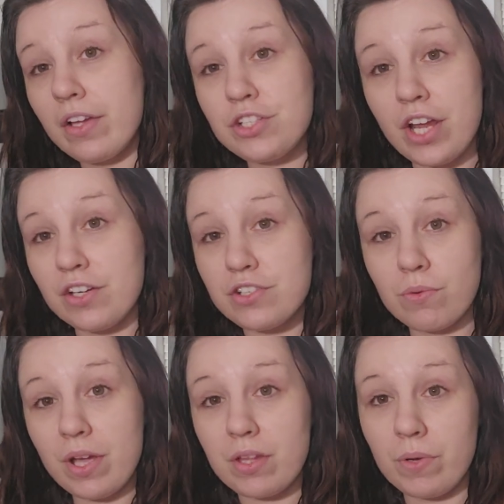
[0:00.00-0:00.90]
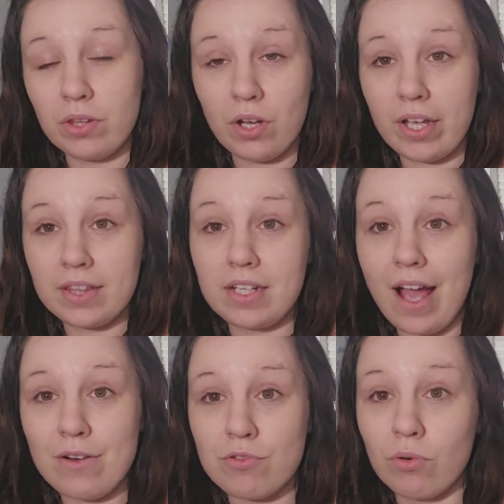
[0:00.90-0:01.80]
change the way that we look at the
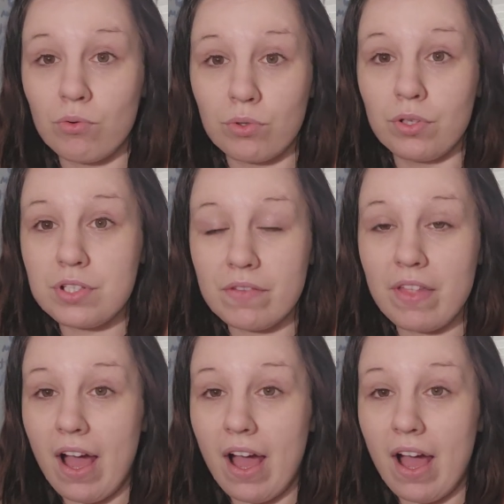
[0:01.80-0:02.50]
natural rulers of the